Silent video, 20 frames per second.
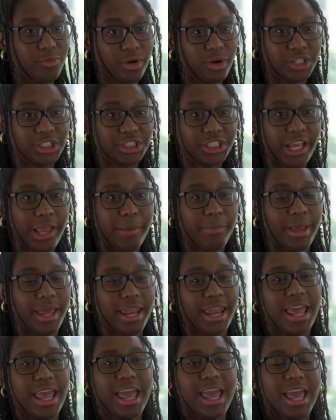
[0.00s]
Worship,
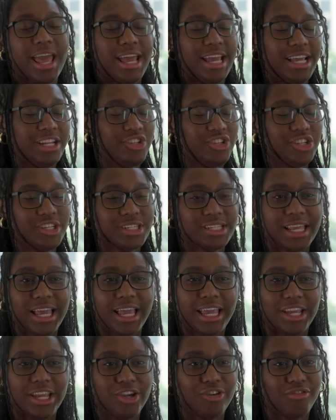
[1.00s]
and it's just
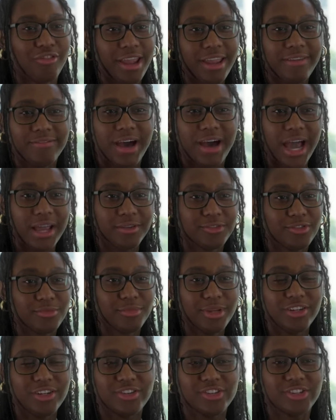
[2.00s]
like great vibes for
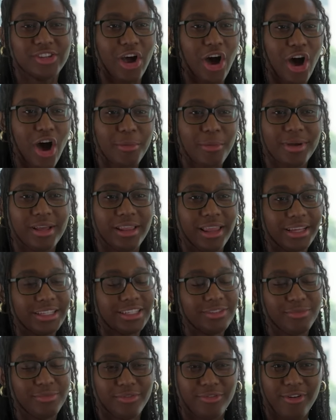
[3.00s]
me, just calm,
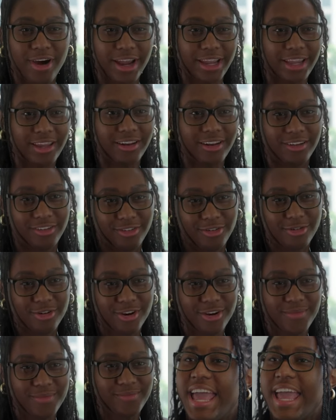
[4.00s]
collected before I get on the
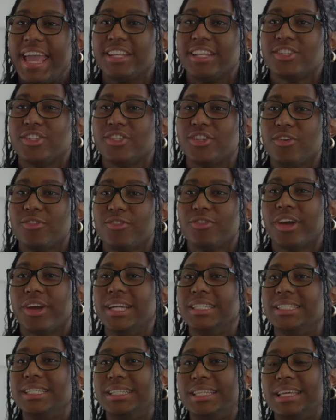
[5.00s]
court. It's so
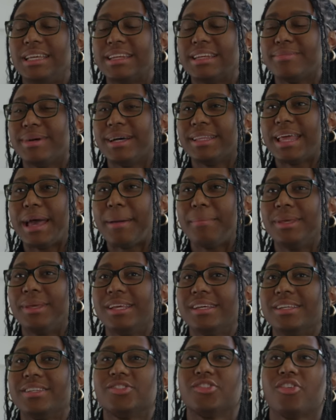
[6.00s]
crazy thinking about that,
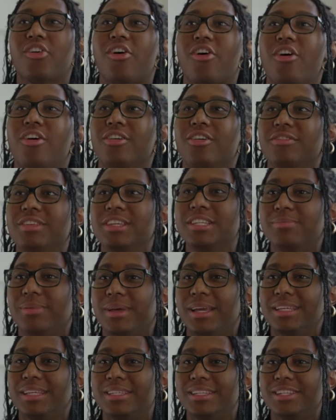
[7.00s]
because all of these
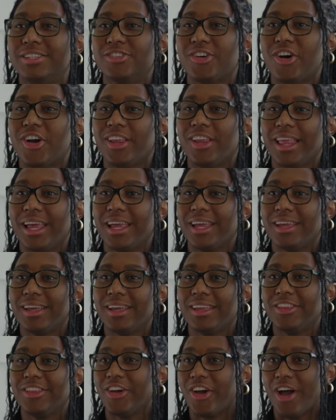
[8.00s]
places are like,
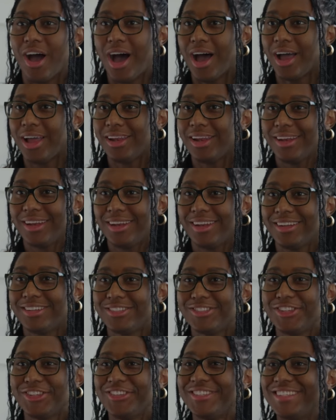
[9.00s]
they're hot.
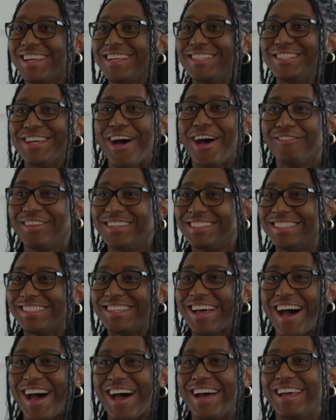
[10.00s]
So St. Thomas is
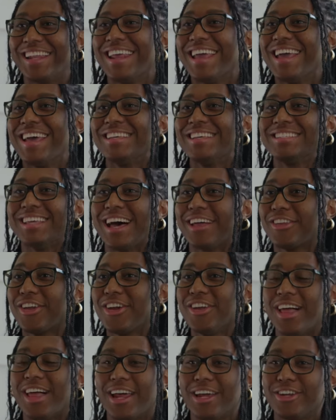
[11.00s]
hot, South
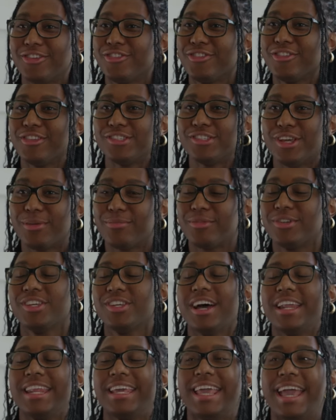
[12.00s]
Carolina during the summer is
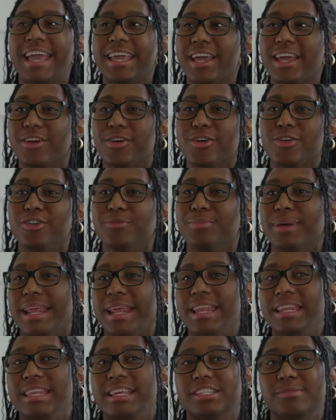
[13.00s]
hot. It can get cold, but
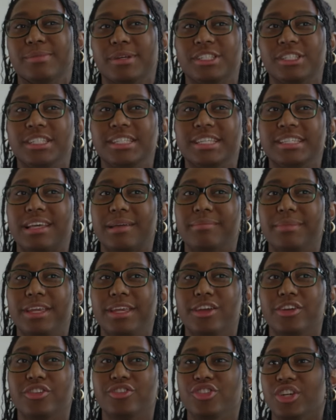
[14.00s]
Indy, especially since I'm
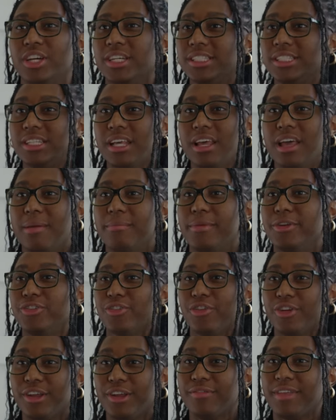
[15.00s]
here just
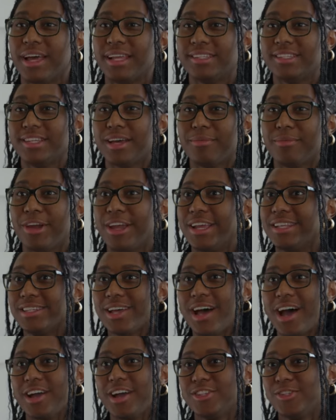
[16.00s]
majority of that summer, it's
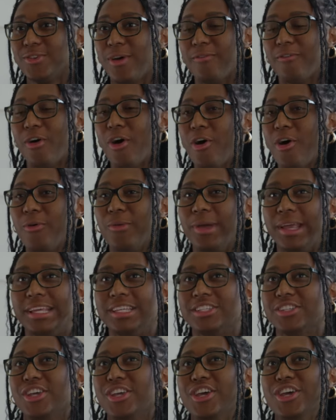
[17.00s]
hot. So I've
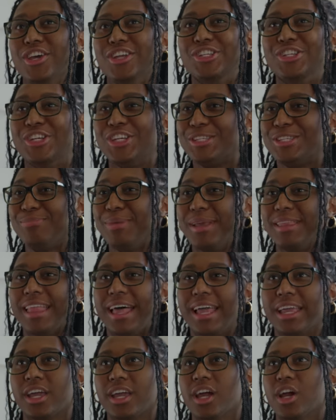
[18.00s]
always just been
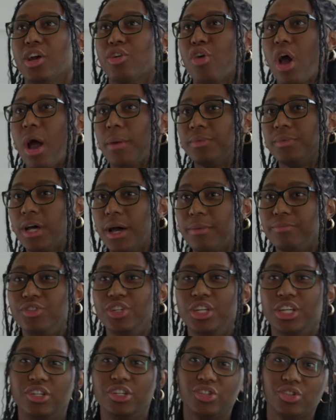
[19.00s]
like crop top,
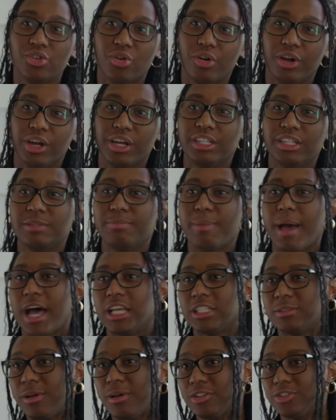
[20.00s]
jean shorts,
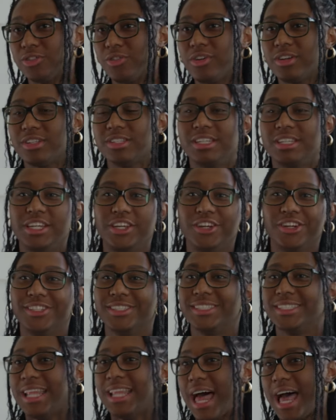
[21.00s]
basketball shorts, sneakers,
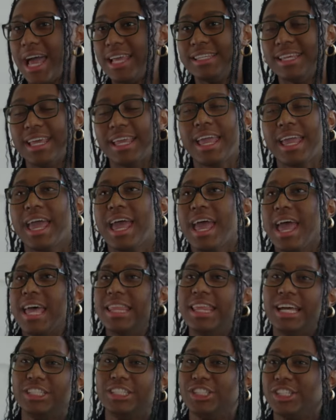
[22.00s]
slides. Like,
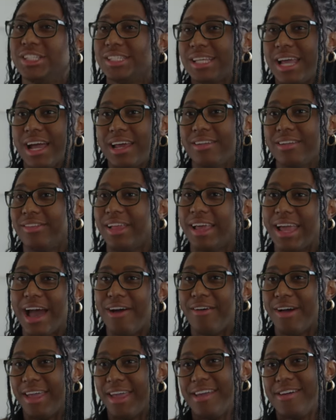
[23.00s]
that's just kind of like
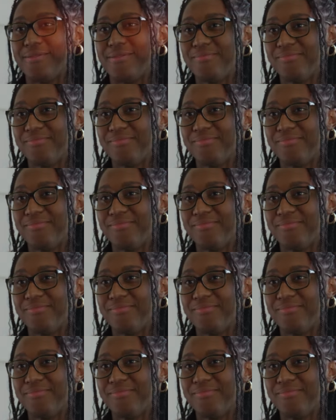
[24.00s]
how I am.